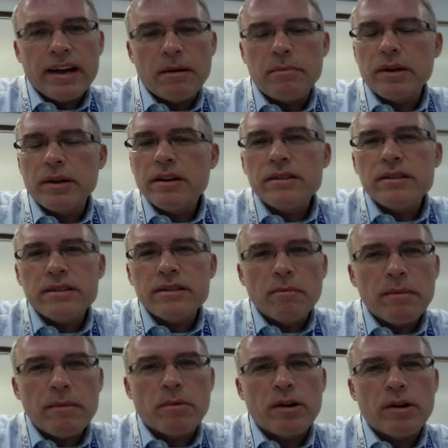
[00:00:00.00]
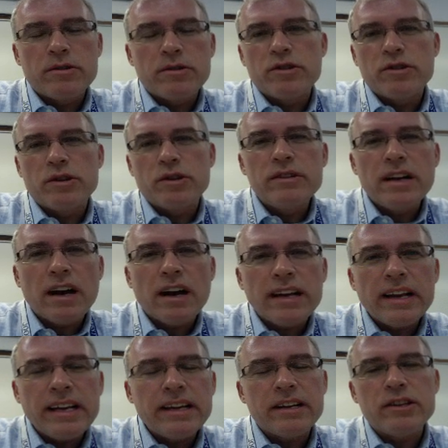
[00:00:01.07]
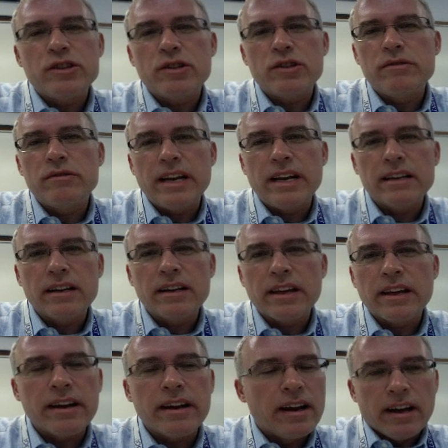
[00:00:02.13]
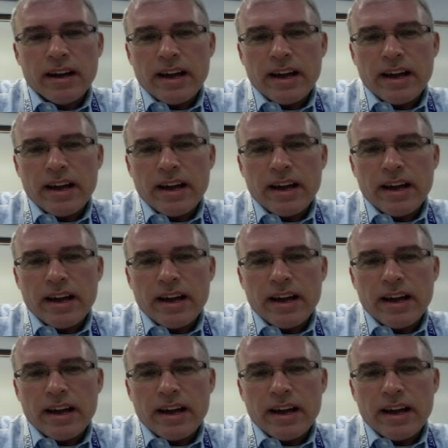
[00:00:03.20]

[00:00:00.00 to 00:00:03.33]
And because cell membranes are so tiny and so delicate